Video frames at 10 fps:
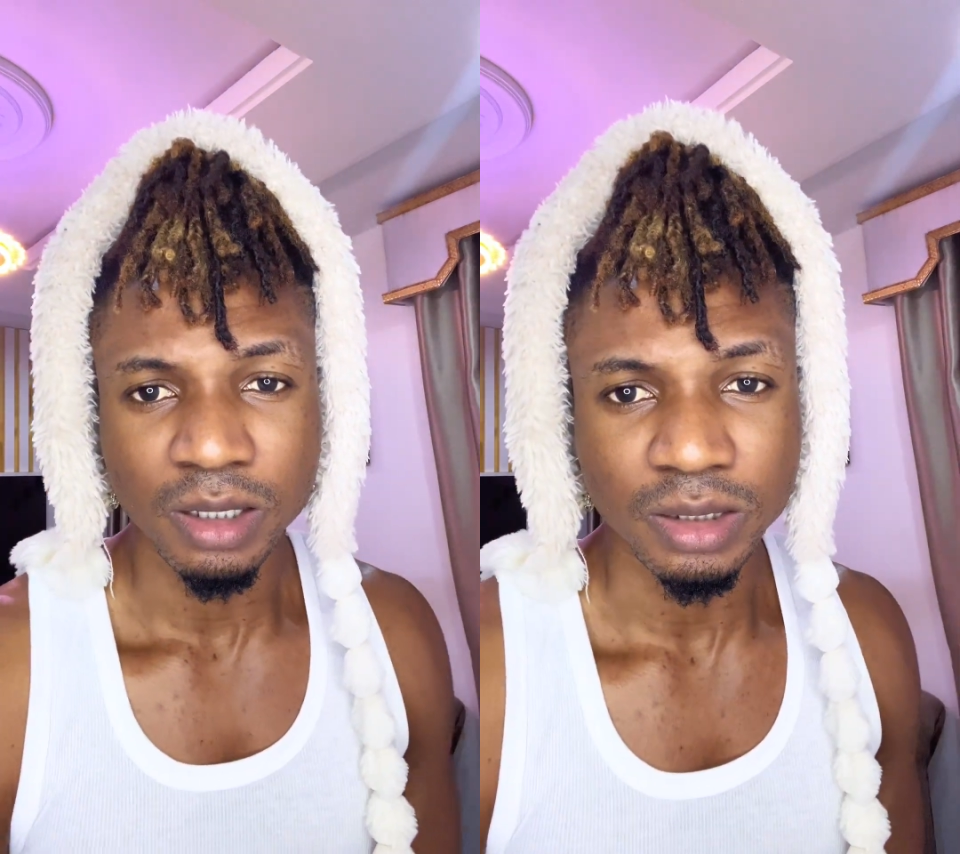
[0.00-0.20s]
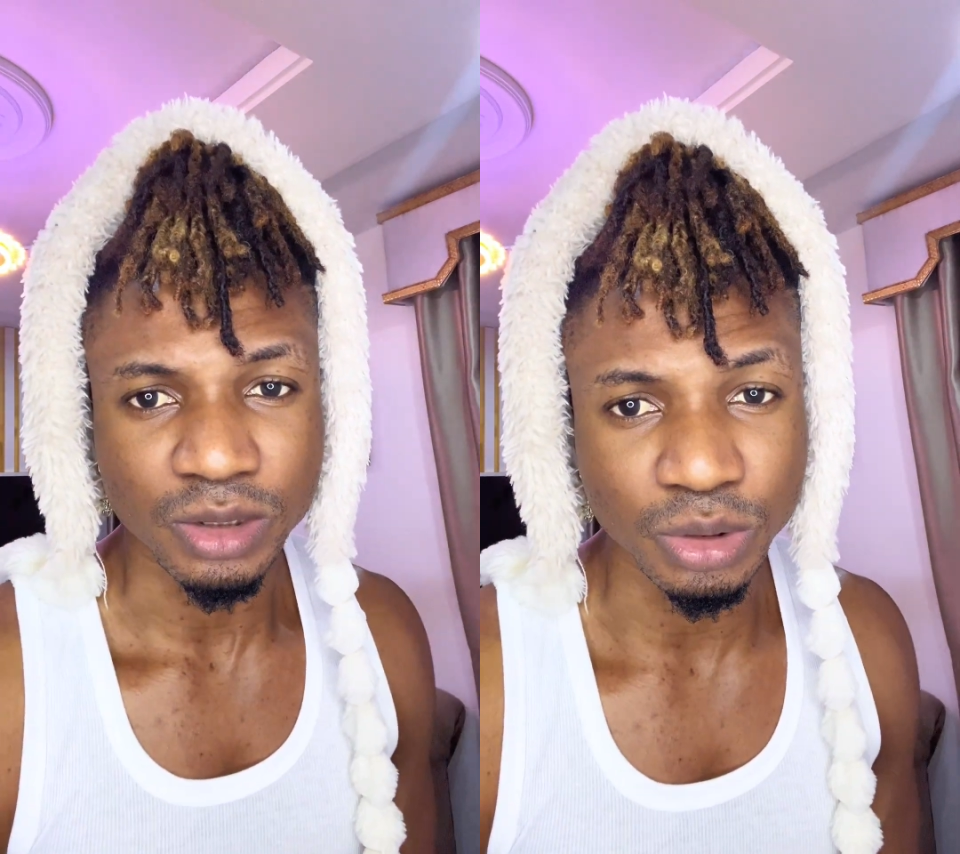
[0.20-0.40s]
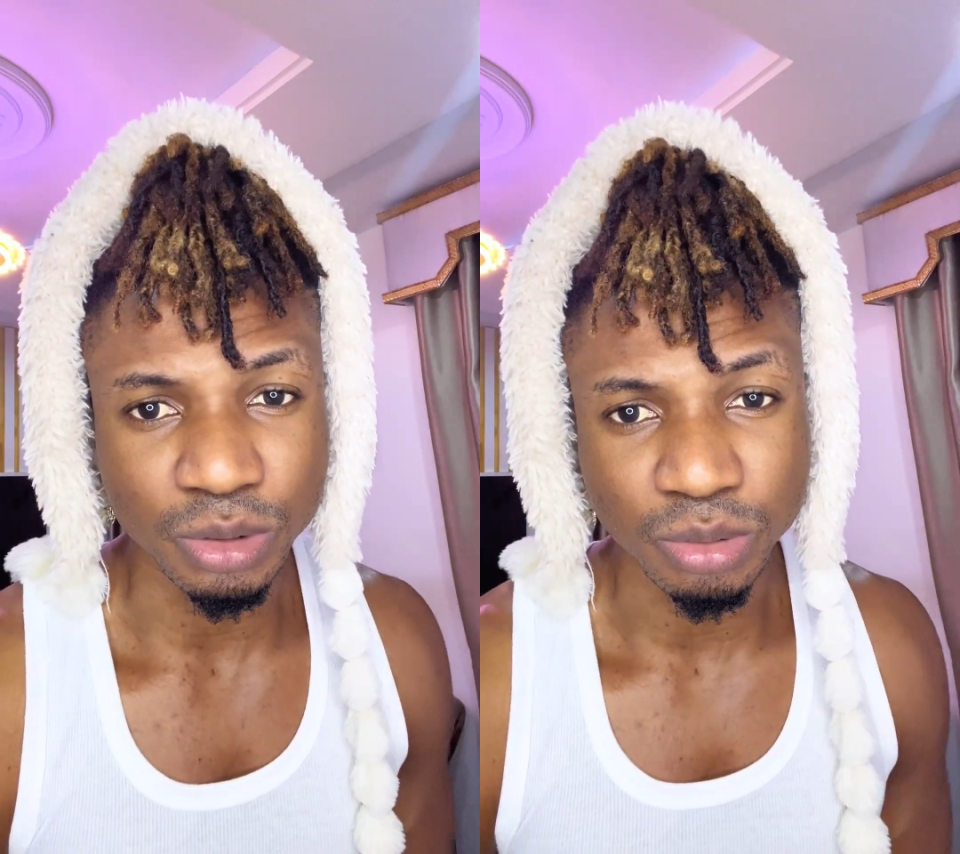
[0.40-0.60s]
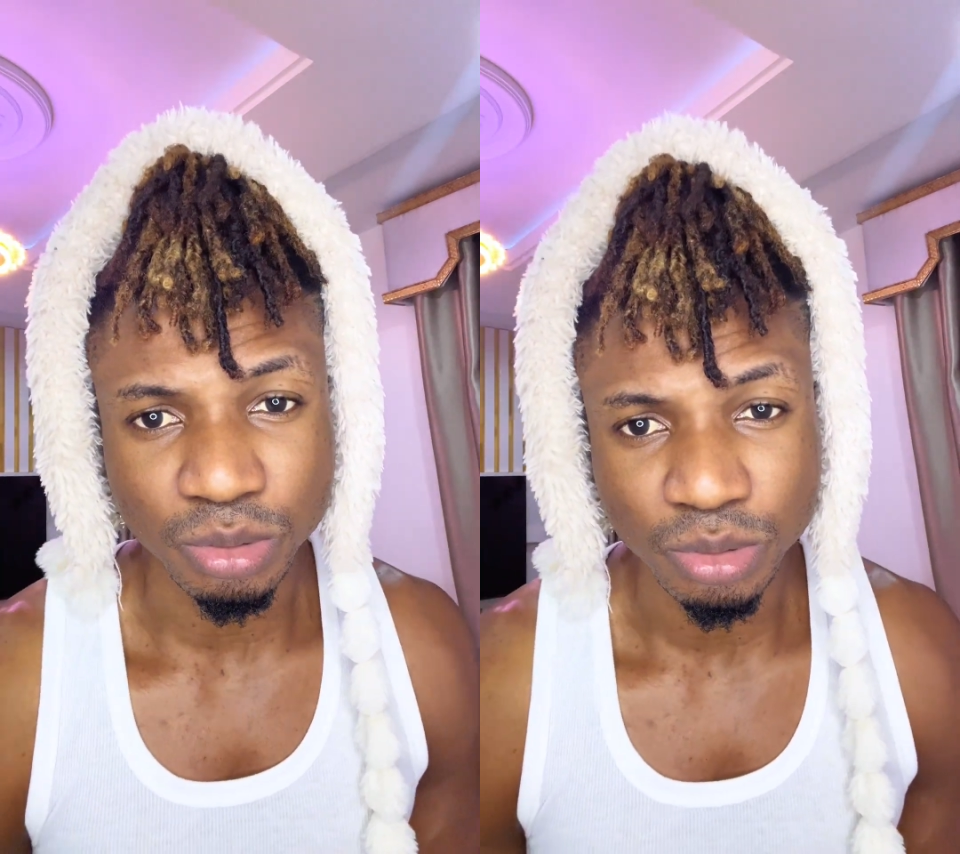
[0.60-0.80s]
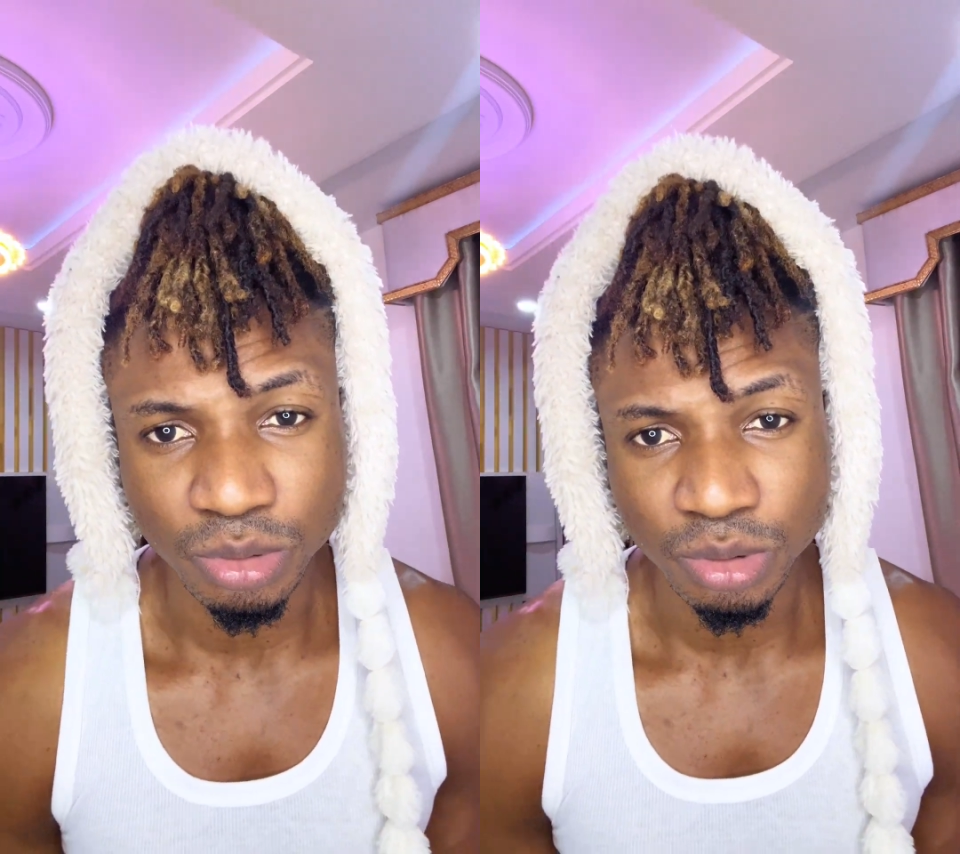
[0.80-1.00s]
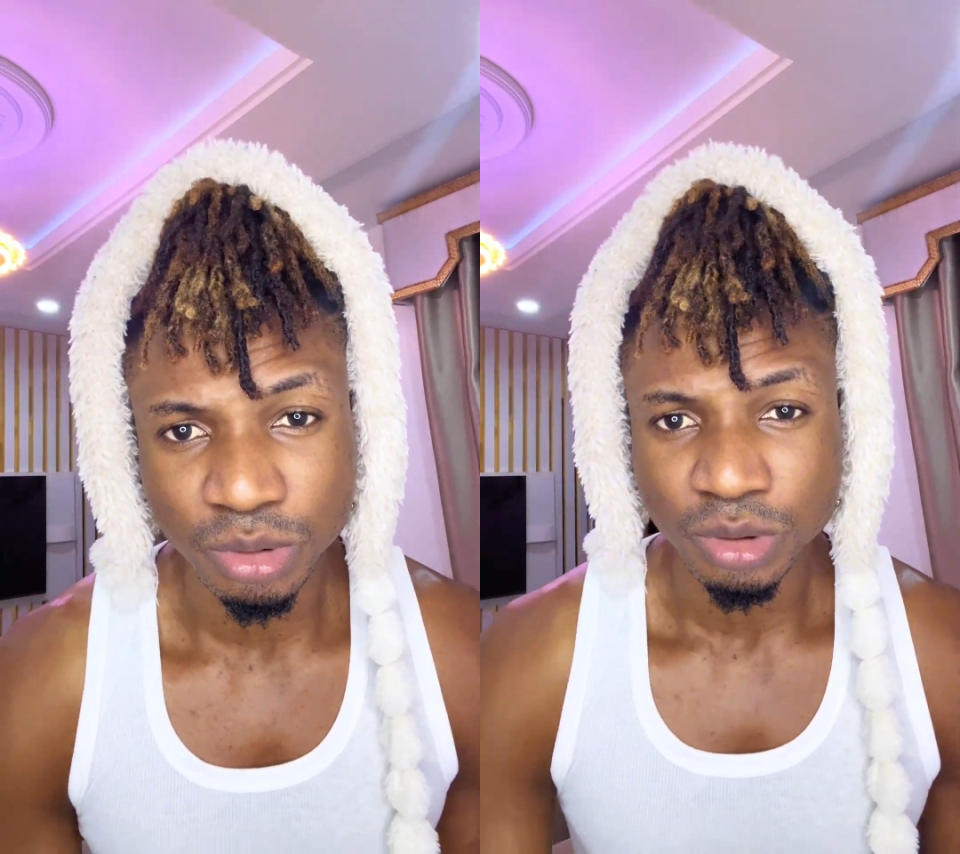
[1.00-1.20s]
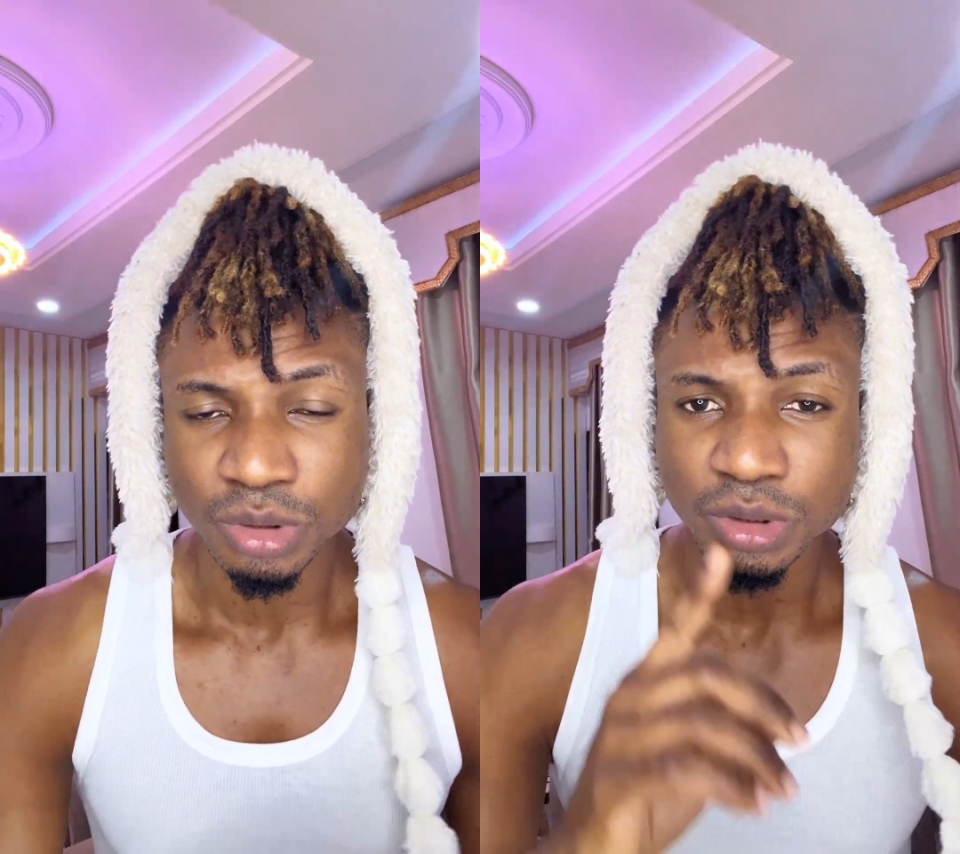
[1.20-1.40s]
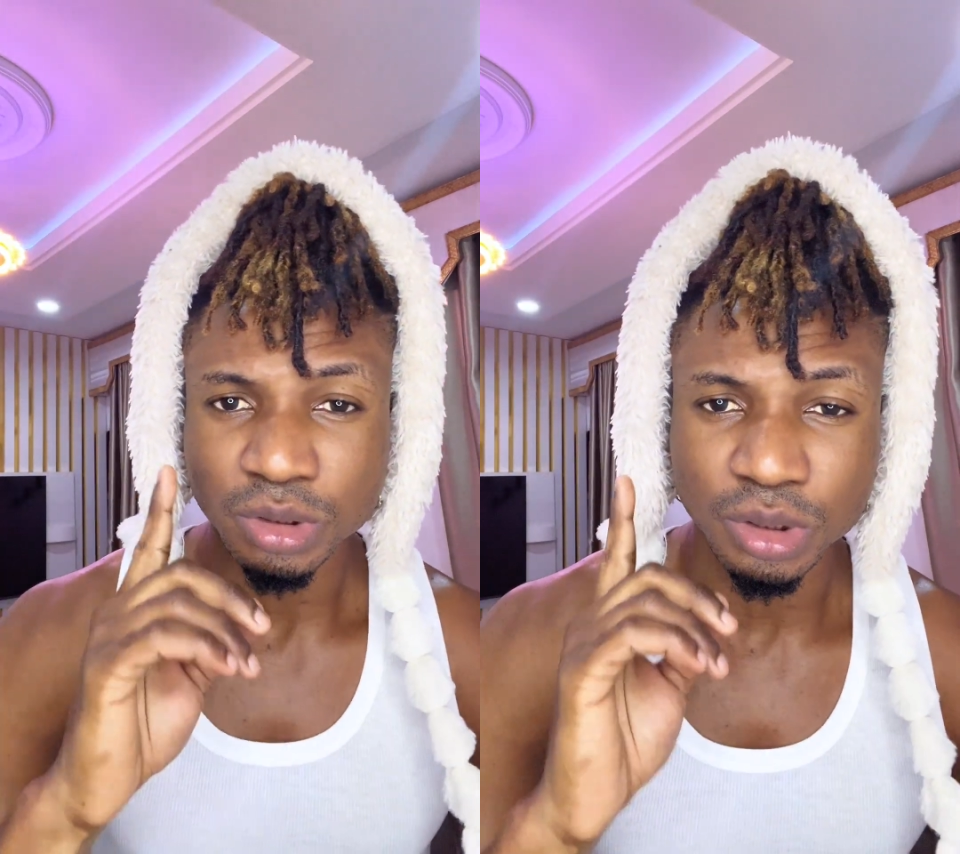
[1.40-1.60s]
you
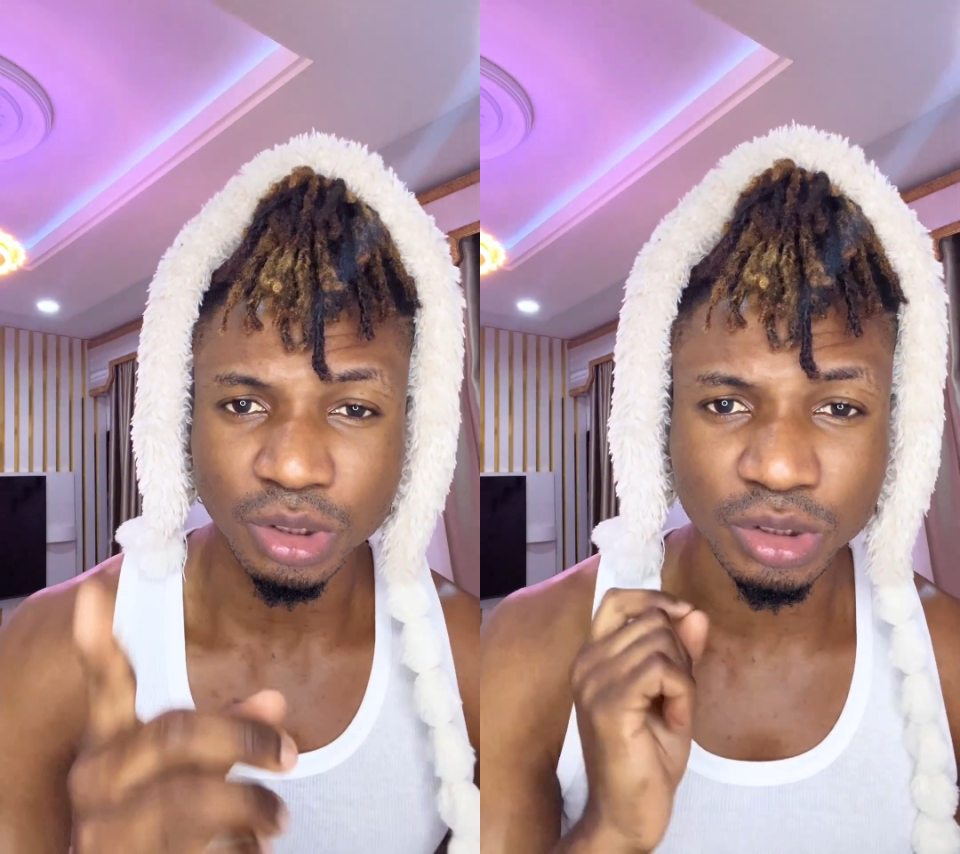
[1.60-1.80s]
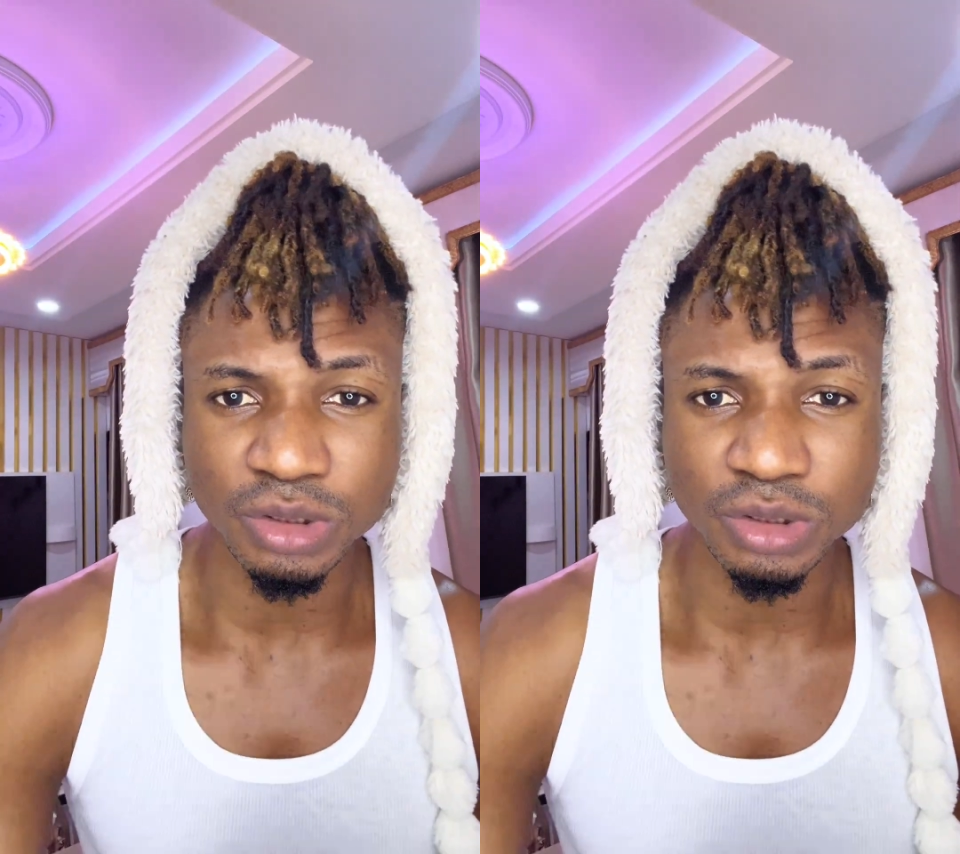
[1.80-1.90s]
go